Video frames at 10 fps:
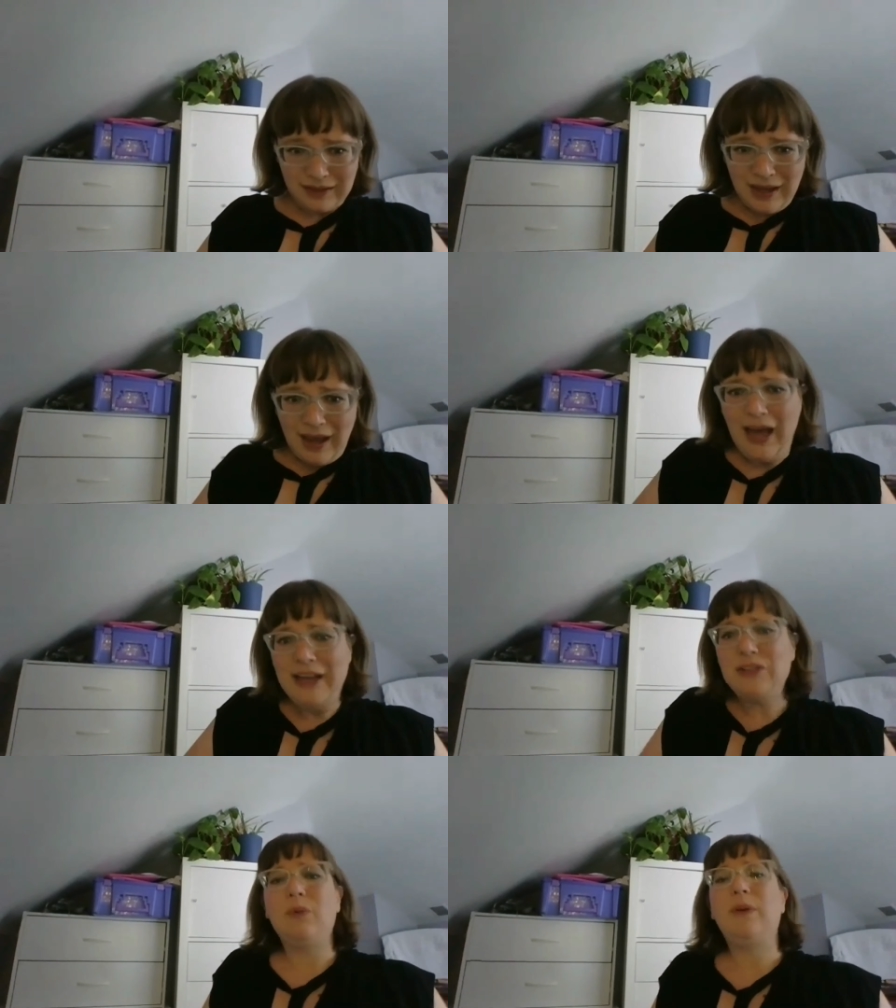
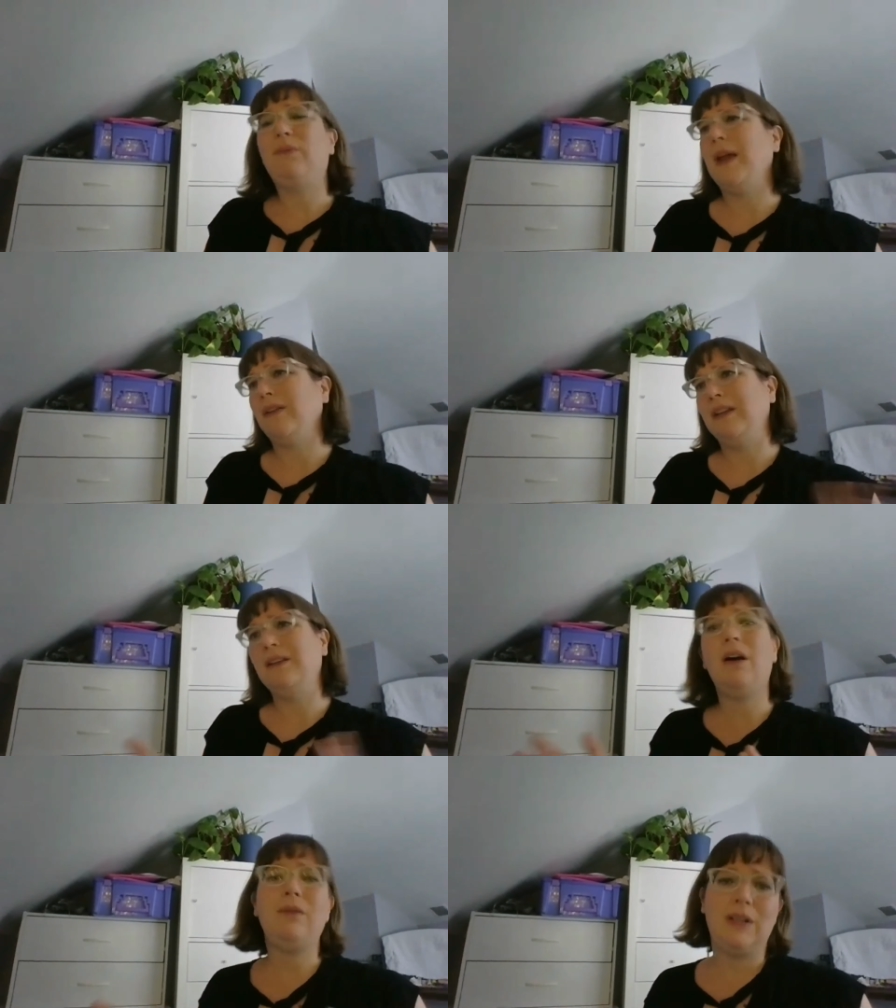I know we've barely
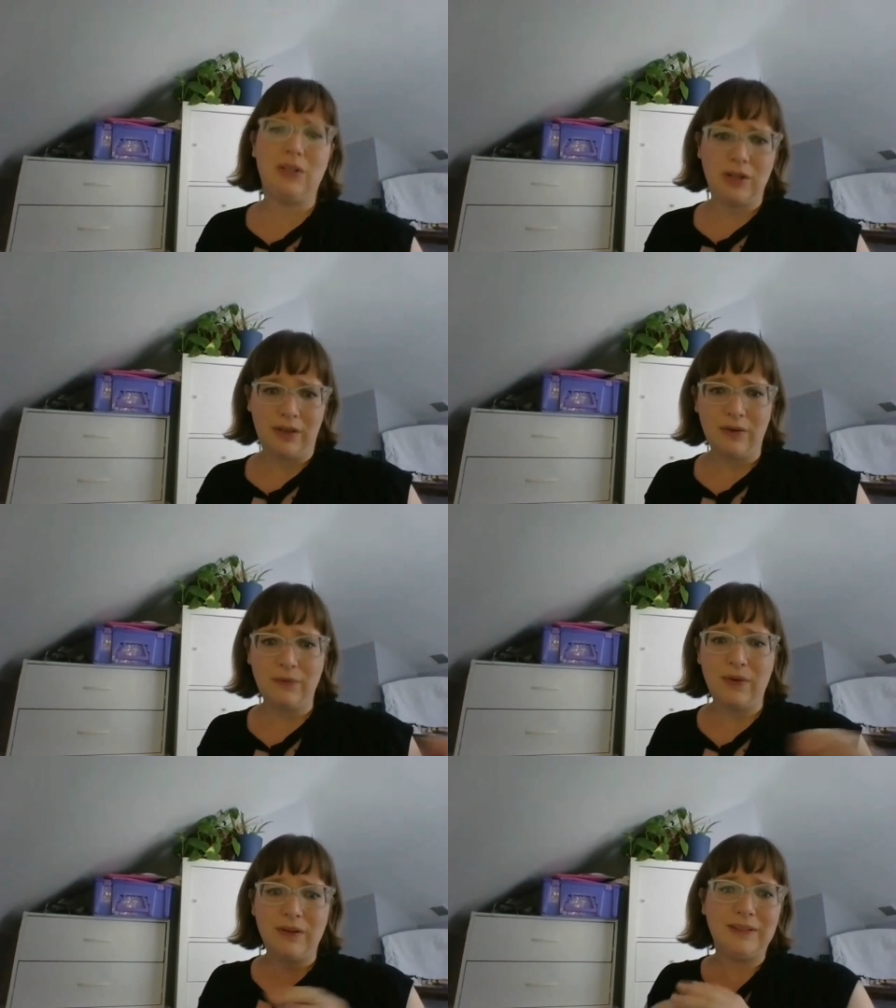known each other
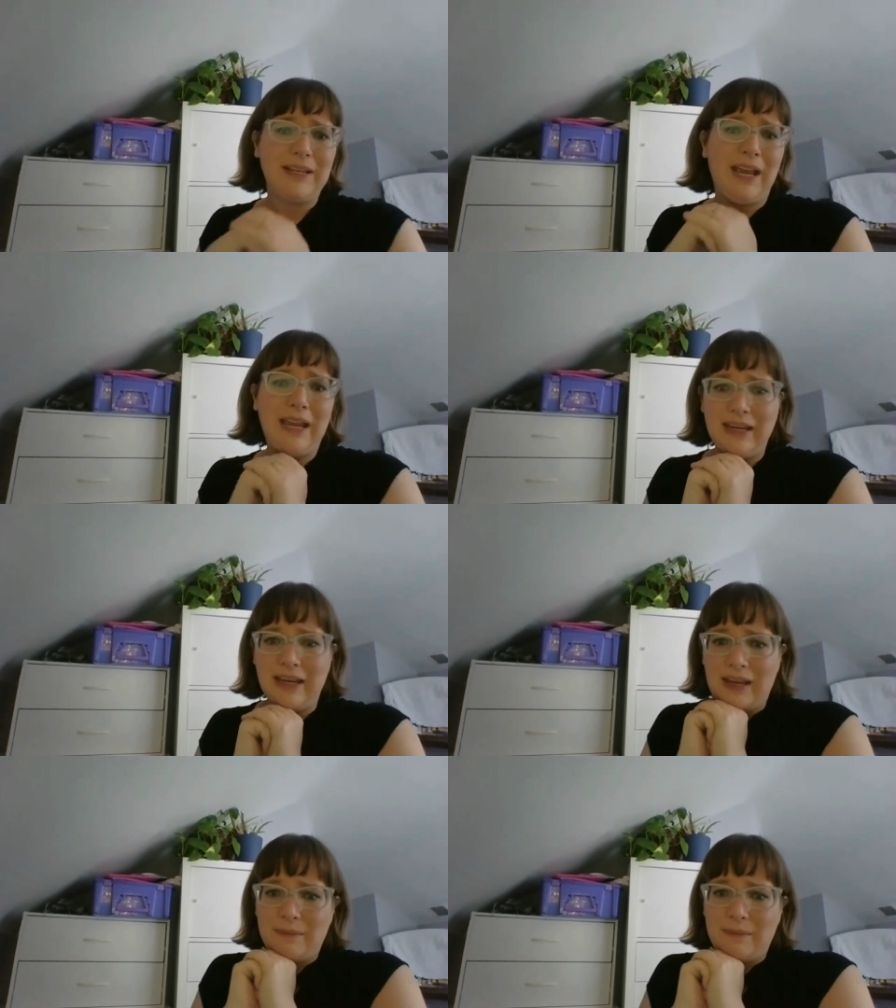for a day,